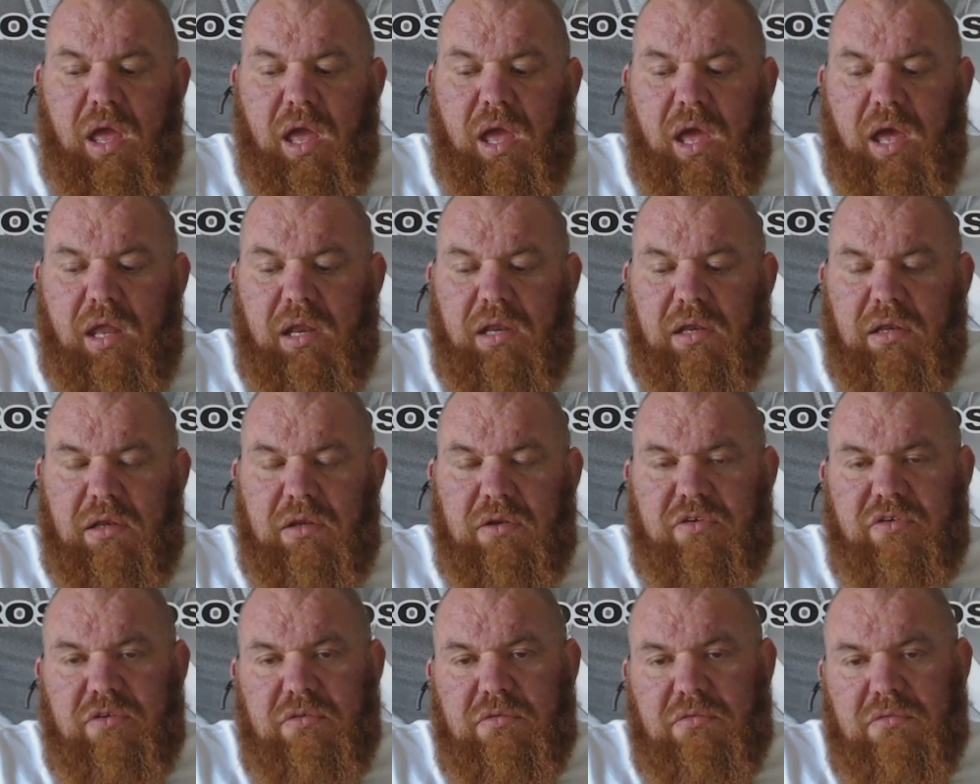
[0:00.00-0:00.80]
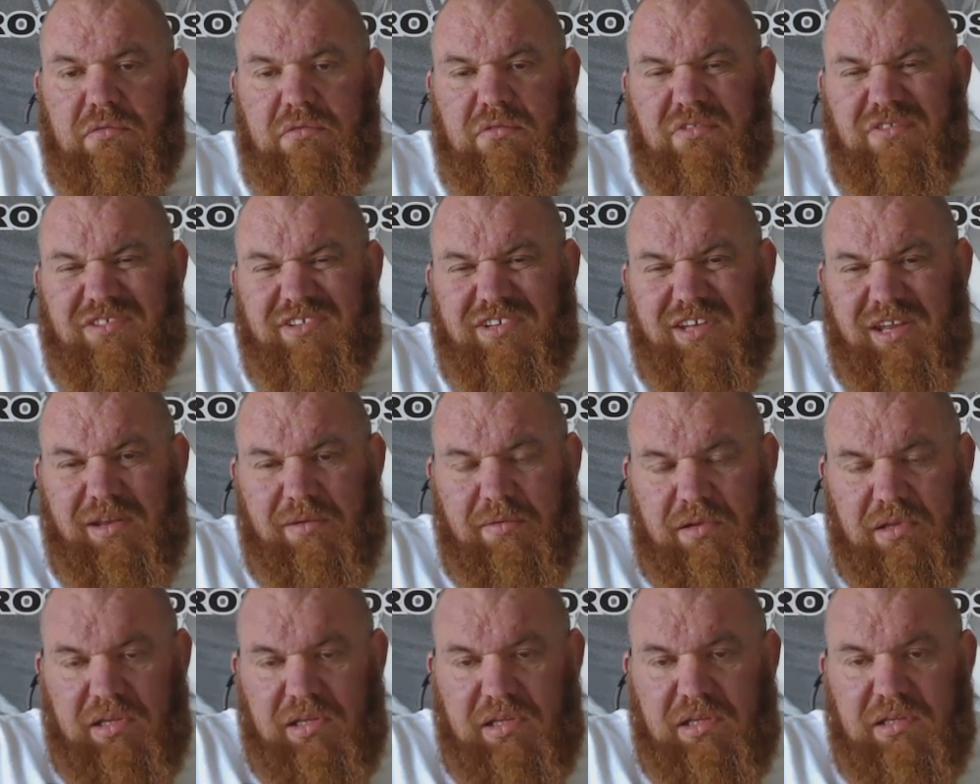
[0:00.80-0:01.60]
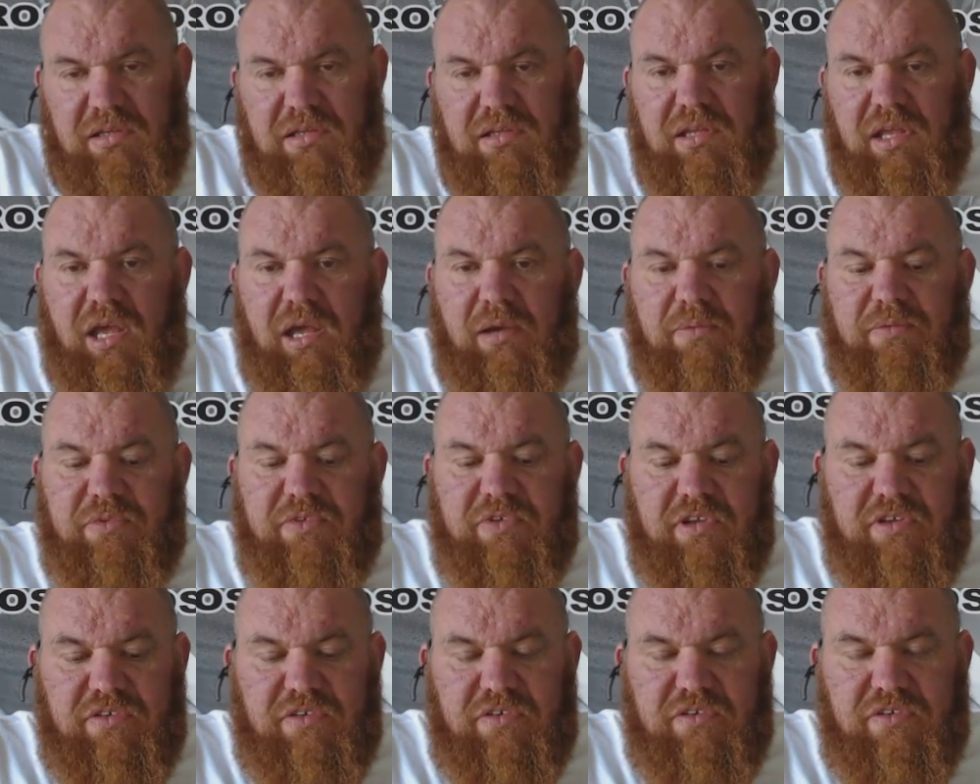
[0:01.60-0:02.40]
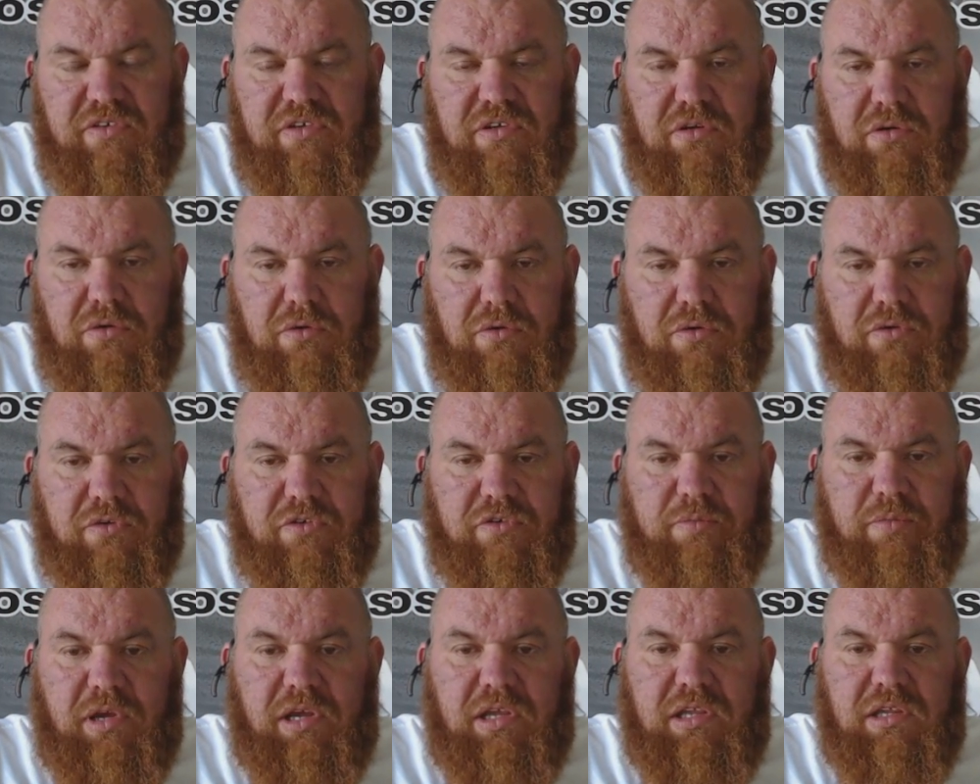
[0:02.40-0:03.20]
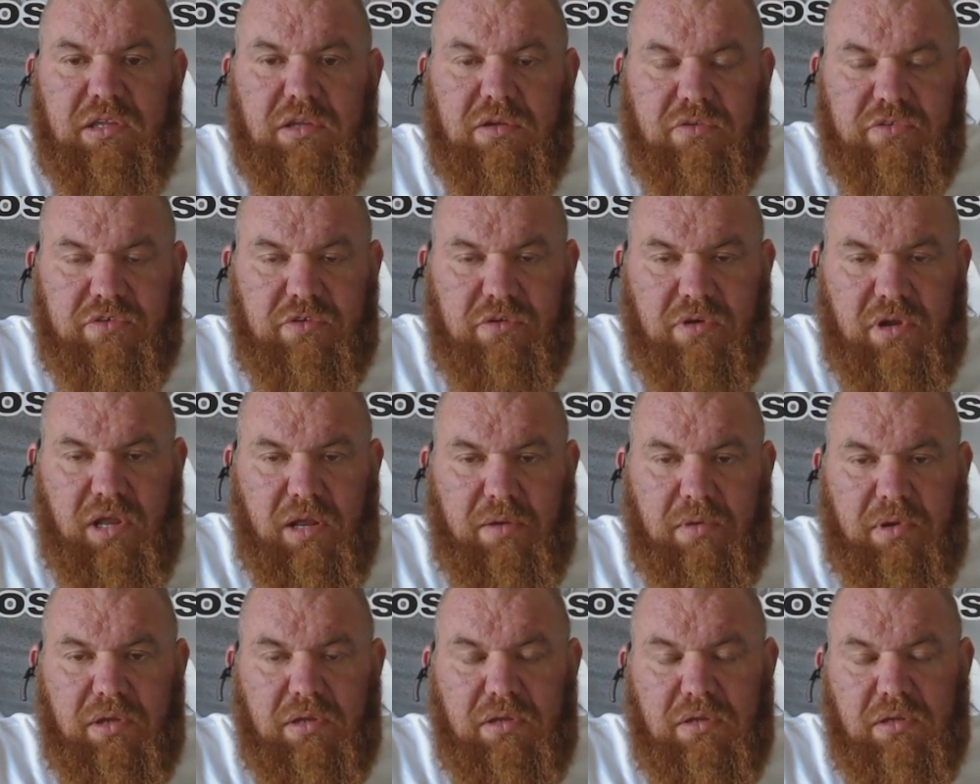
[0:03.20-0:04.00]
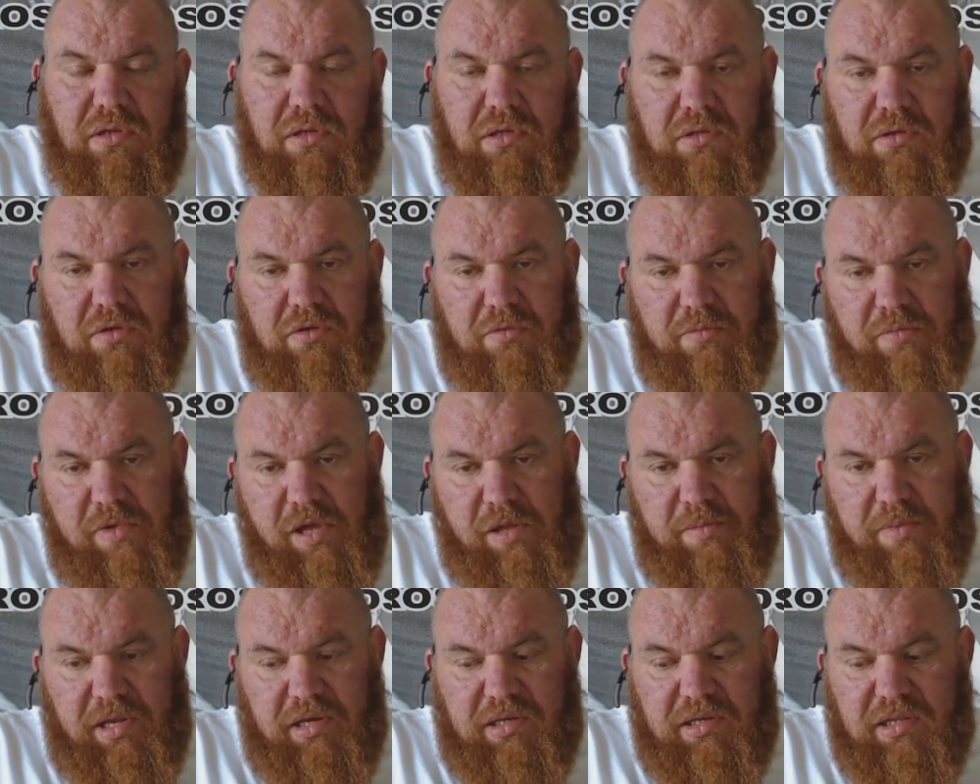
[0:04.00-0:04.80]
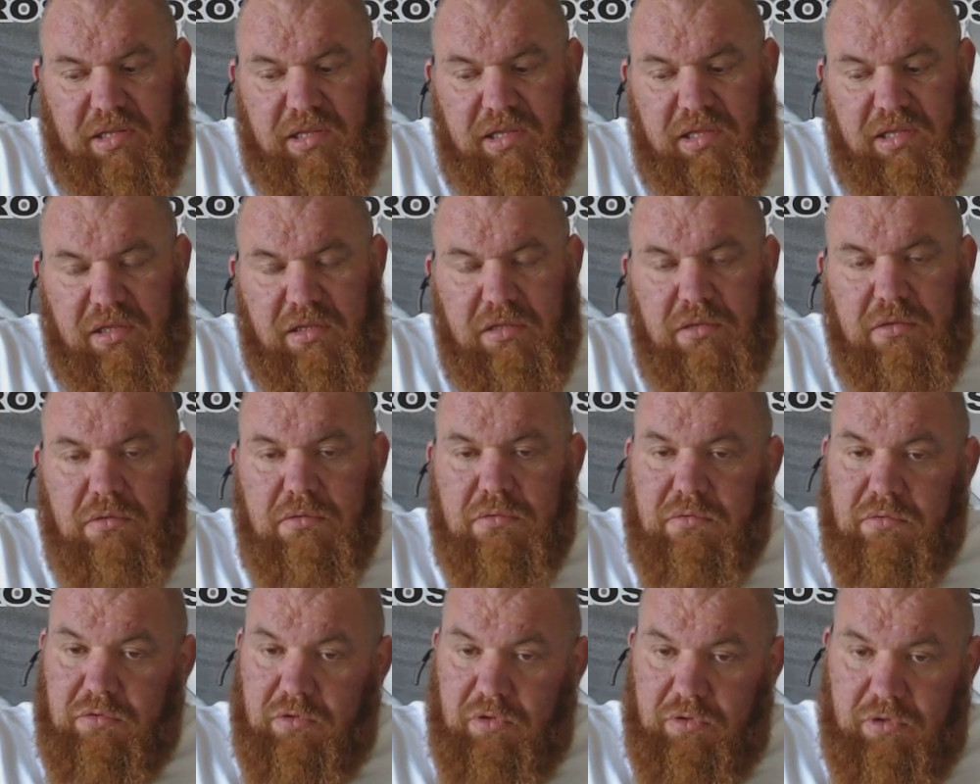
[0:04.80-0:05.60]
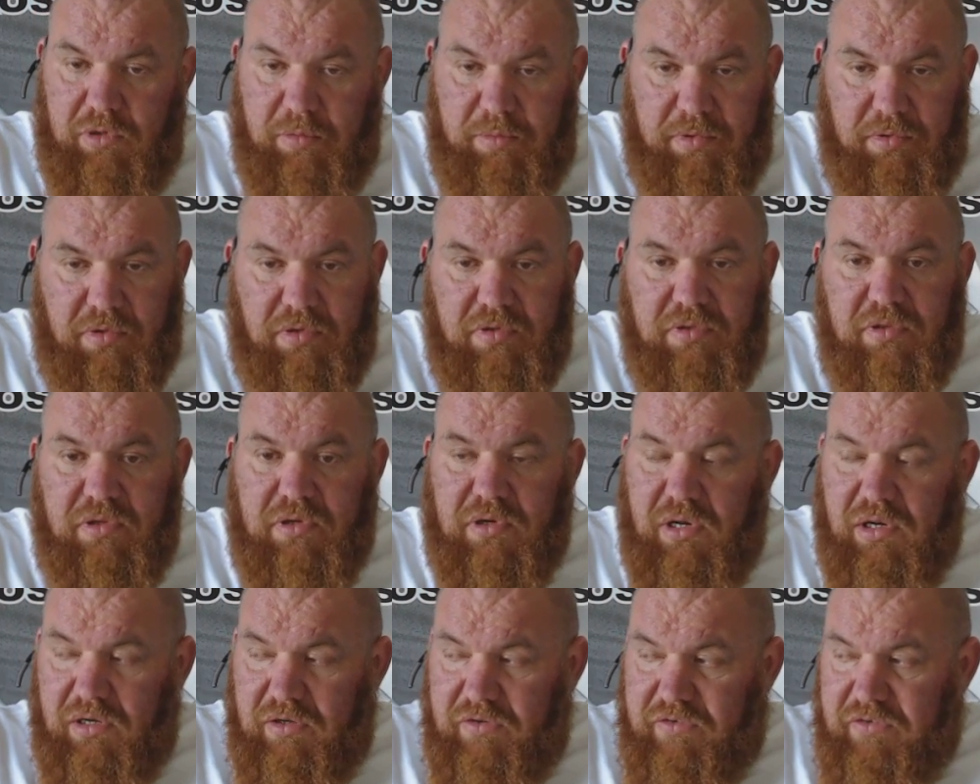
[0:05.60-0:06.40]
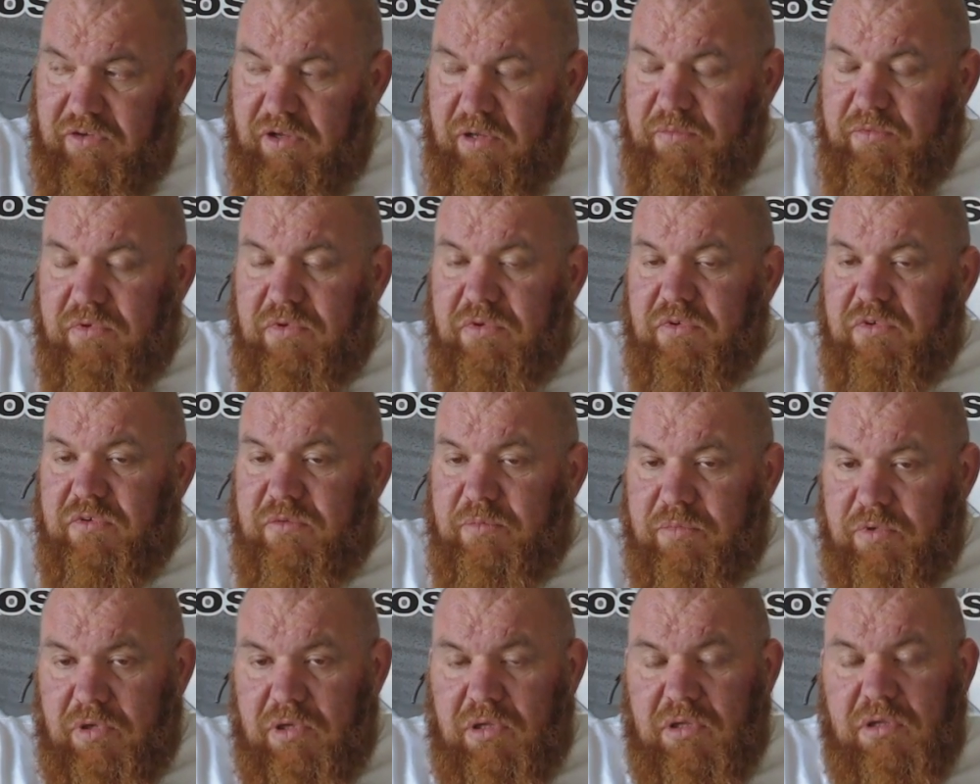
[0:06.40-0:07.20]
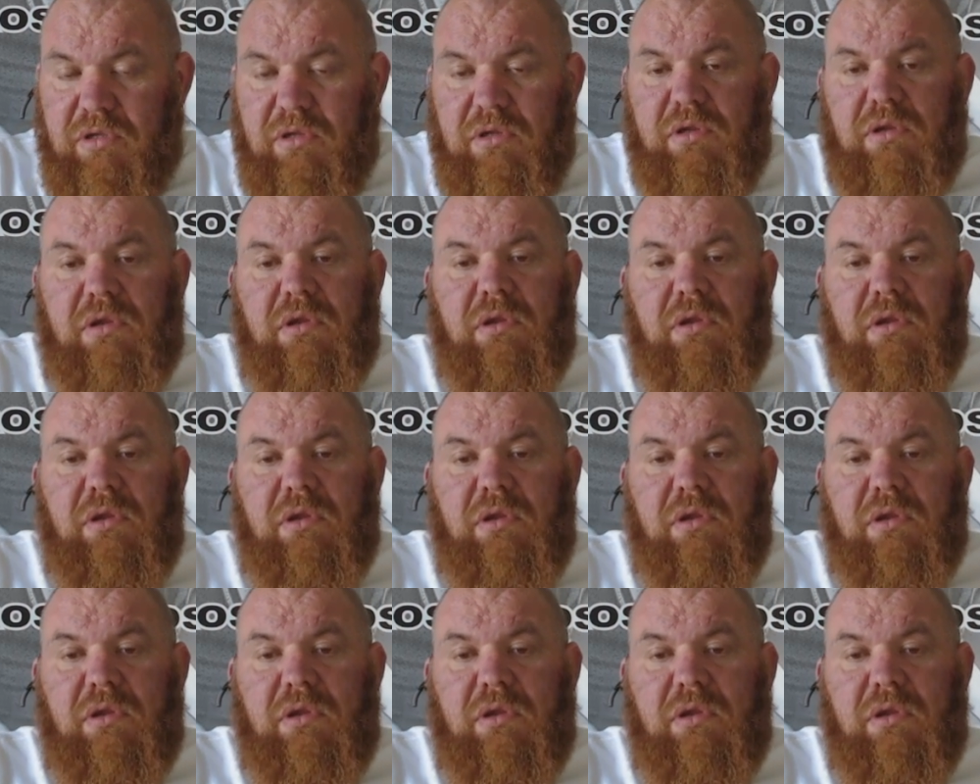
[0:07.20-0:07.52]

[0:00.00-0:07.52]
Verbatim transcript: And generally abscesses are caused by user error and not by bad gear don't get me wrong, there are exceptions, but